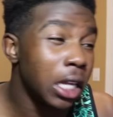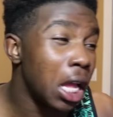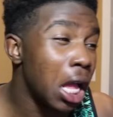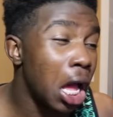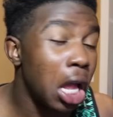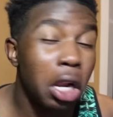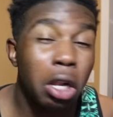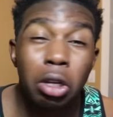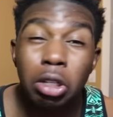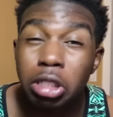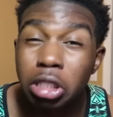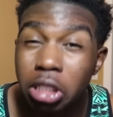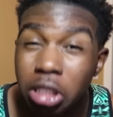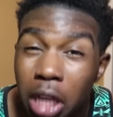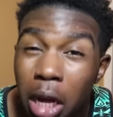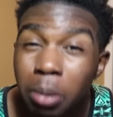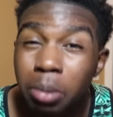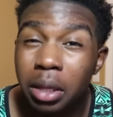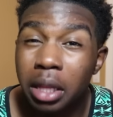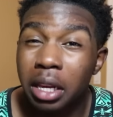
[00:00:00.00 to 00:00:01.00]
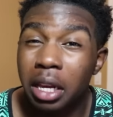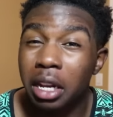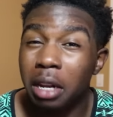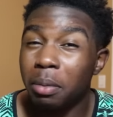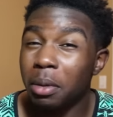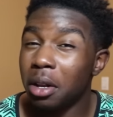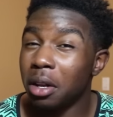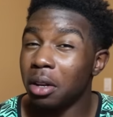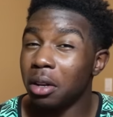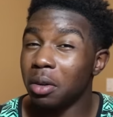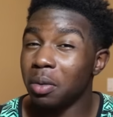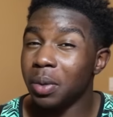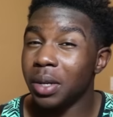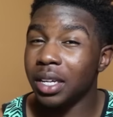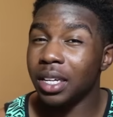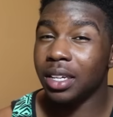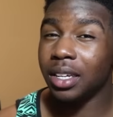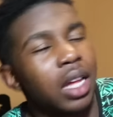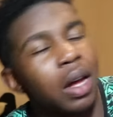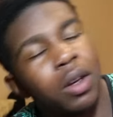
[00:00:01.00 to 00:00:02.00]
a little something in the middle of the
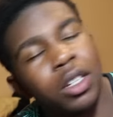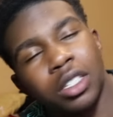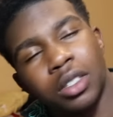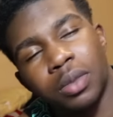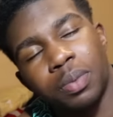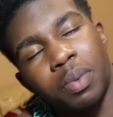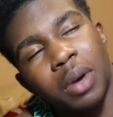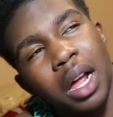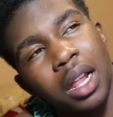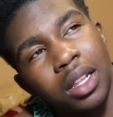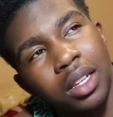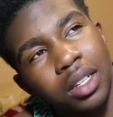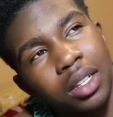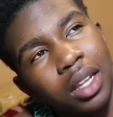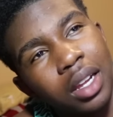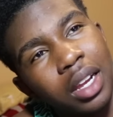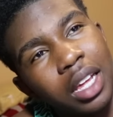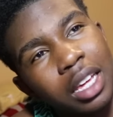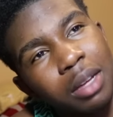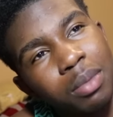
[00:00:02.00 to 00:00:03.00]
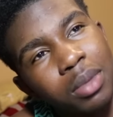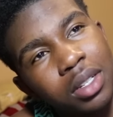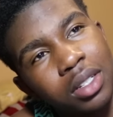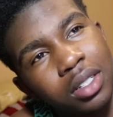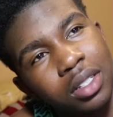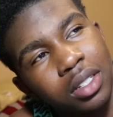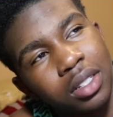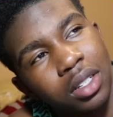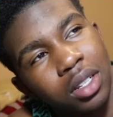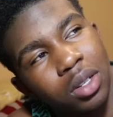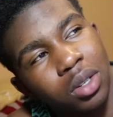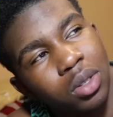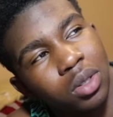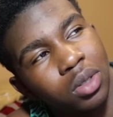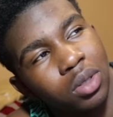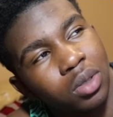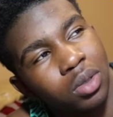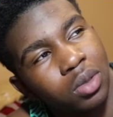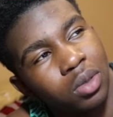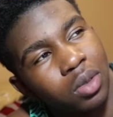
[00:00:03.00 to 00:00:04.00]
week. That was probably the lamest
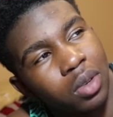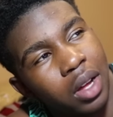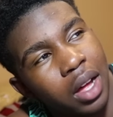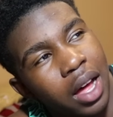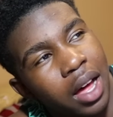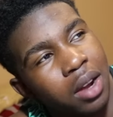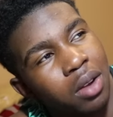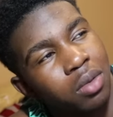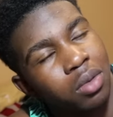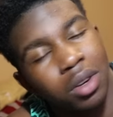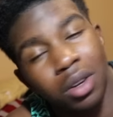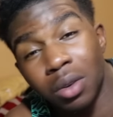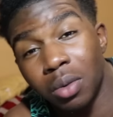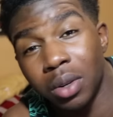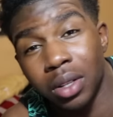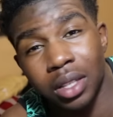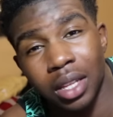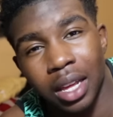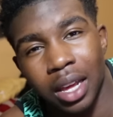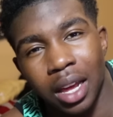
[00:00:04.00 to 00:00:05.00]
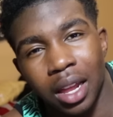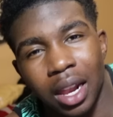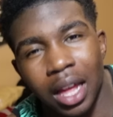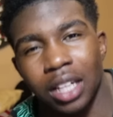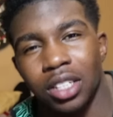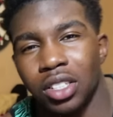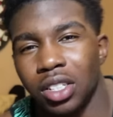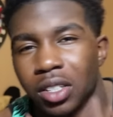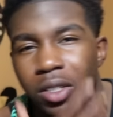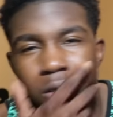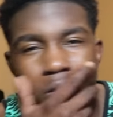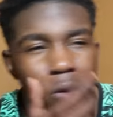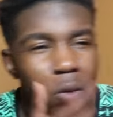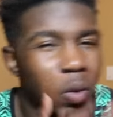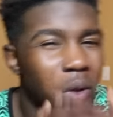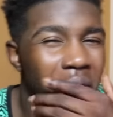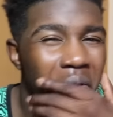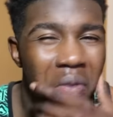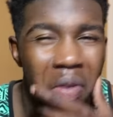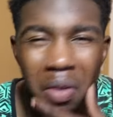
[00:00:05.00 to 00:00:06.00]
little, I don't know what the hell I just...
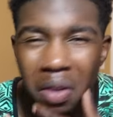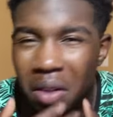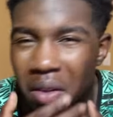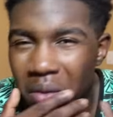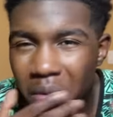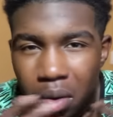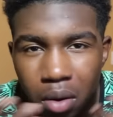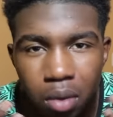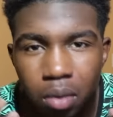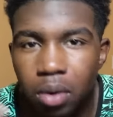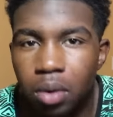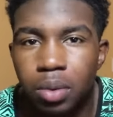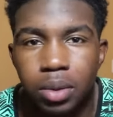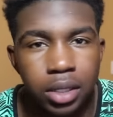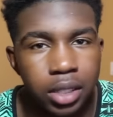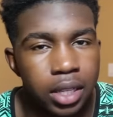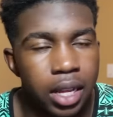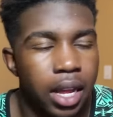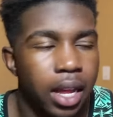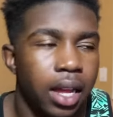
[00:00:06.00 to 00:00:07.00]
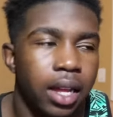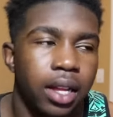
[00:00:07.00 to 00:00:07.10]
What was that?